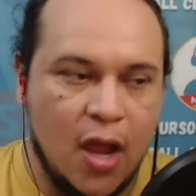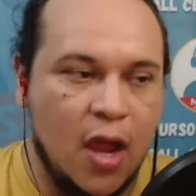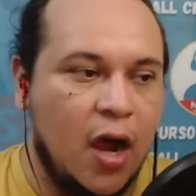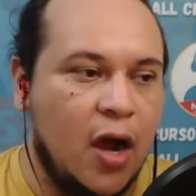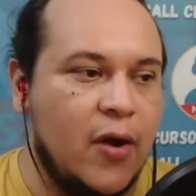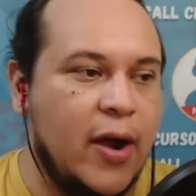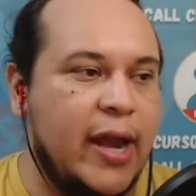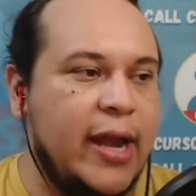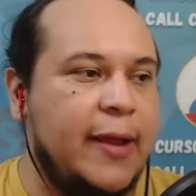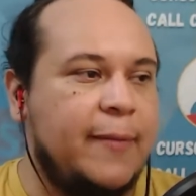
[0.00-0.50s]

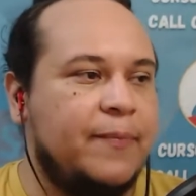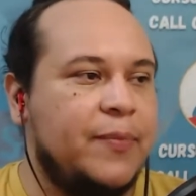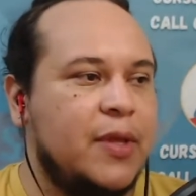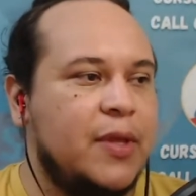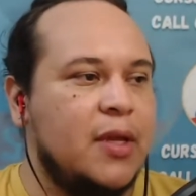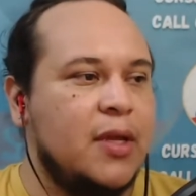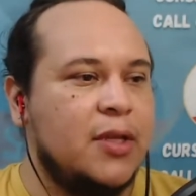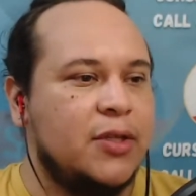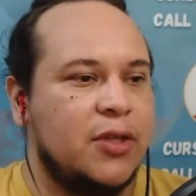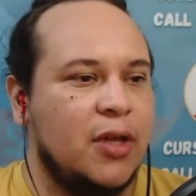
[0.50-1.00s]
Alrighty.
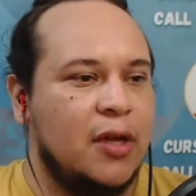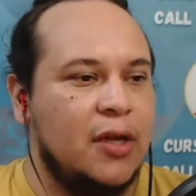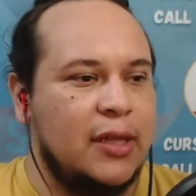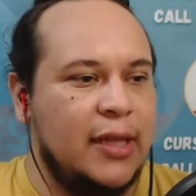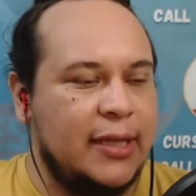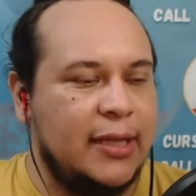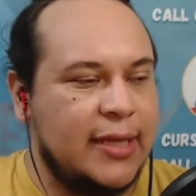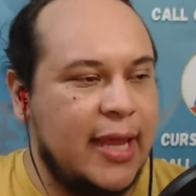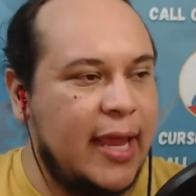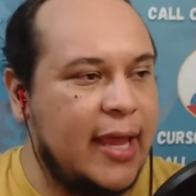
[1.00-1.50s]
So
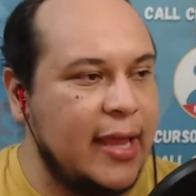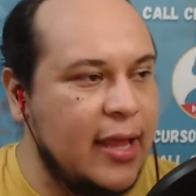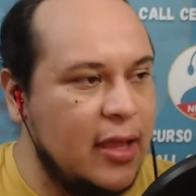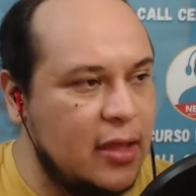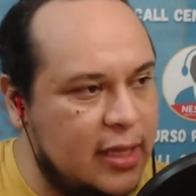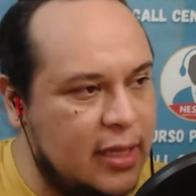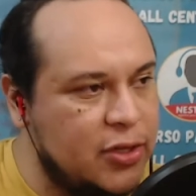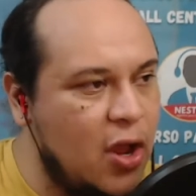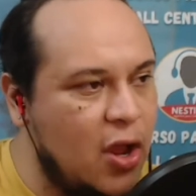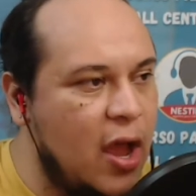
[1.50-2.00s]
let's
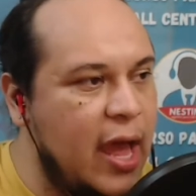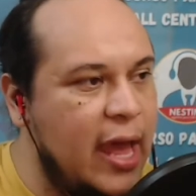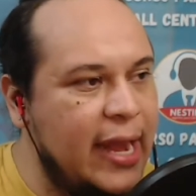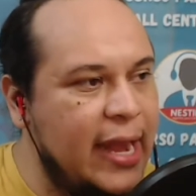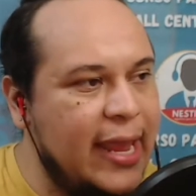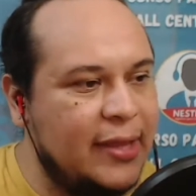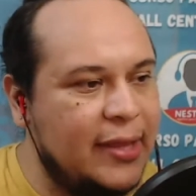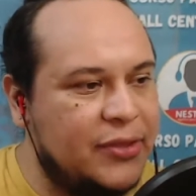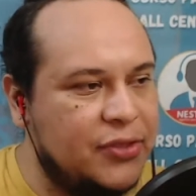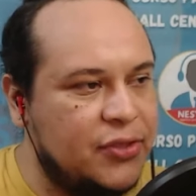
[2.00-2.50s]
go ahead and
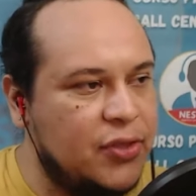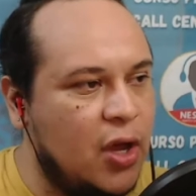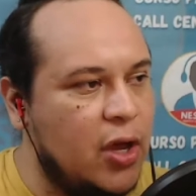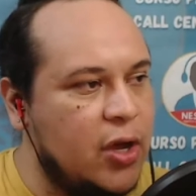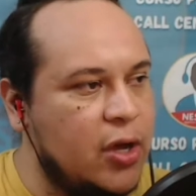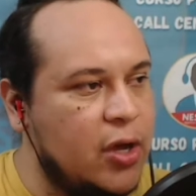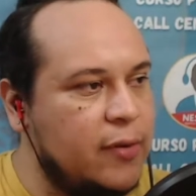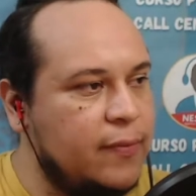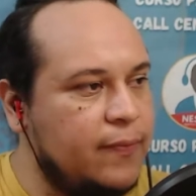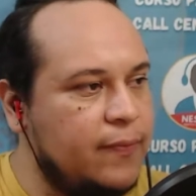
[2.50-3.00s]
get
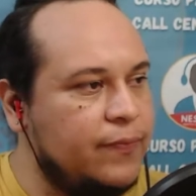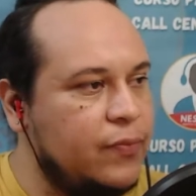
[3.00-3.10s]
started